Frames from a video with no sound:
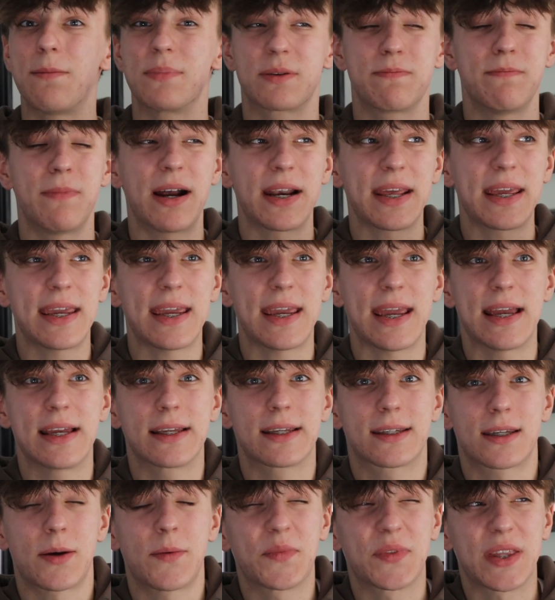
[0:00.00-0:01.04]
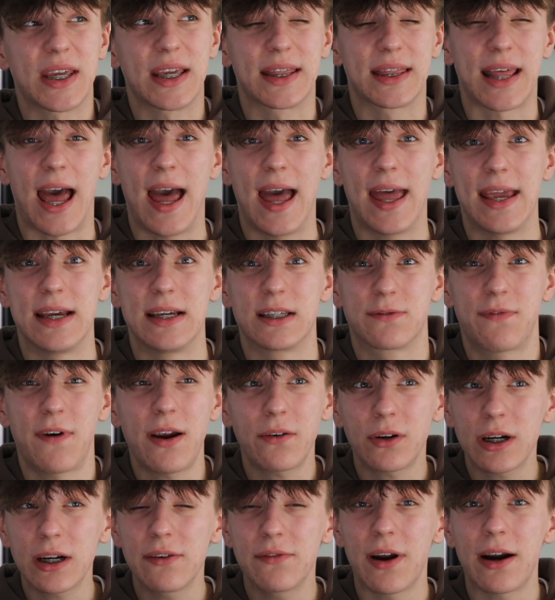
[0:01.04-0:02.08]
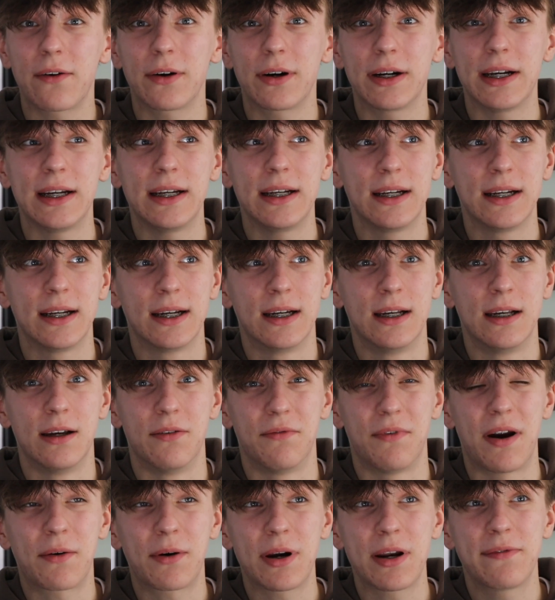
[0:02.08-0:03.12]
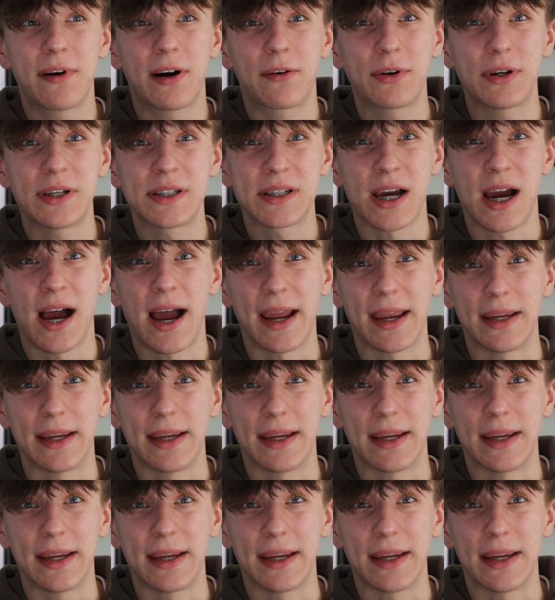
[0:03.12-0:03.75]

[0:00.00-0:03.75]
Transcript: money is something that is very, very tight.